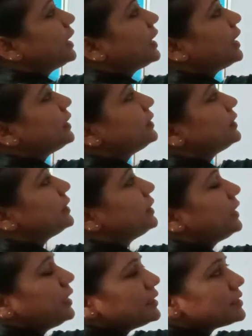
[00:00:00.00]
and
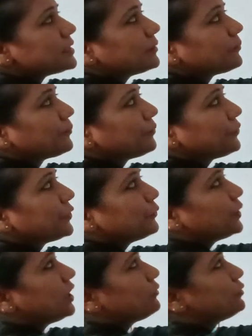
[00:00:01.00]
8.
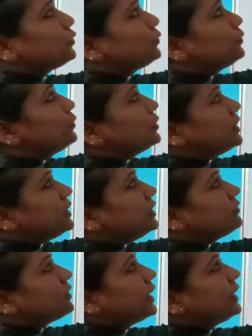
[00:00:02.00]
What you have to do?
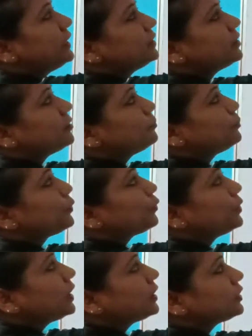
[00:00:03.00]
Divide the
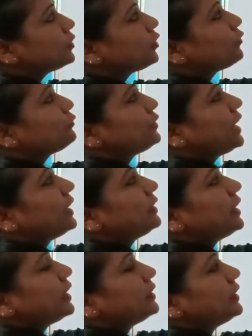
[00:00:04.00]
product of
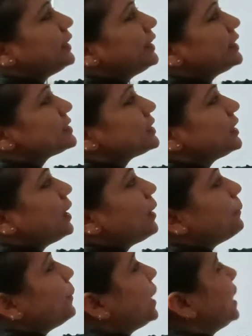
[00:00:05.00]
10 and 8
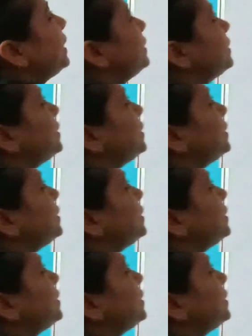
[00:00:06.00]
by